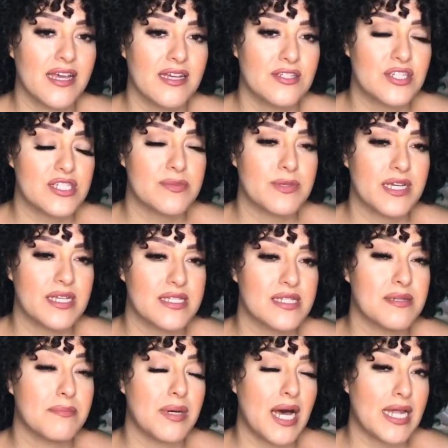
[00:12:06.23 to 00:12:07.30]
just because
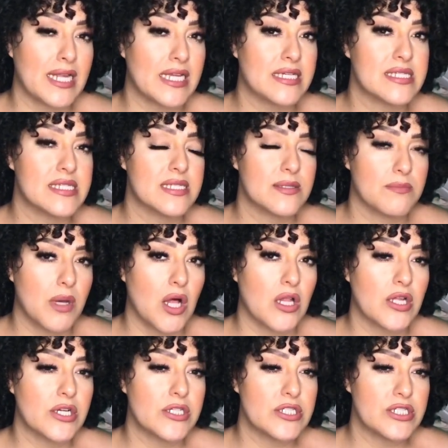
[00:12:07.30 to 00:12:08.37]
the body is
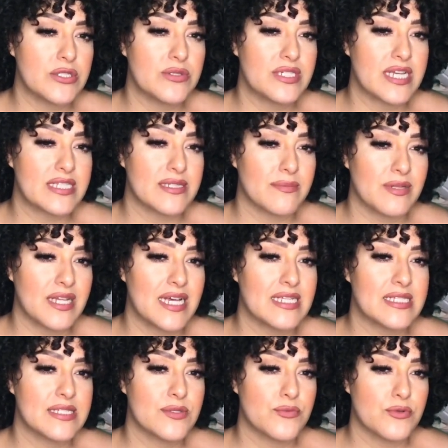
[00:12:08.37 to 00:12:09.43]
smaller too. It takes up
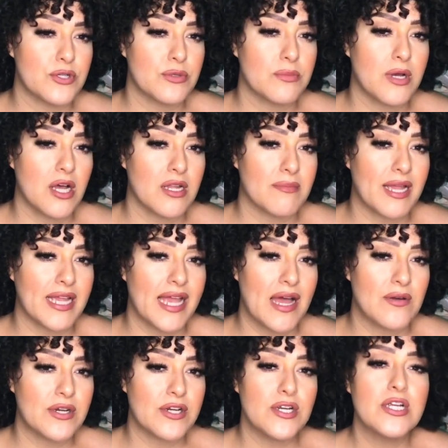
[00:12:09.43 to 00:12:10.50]
less room on my
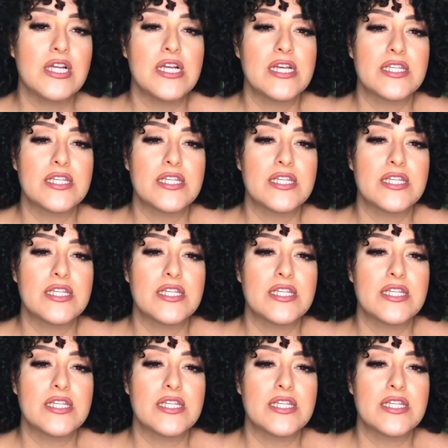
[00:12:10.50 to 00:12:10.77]
counter.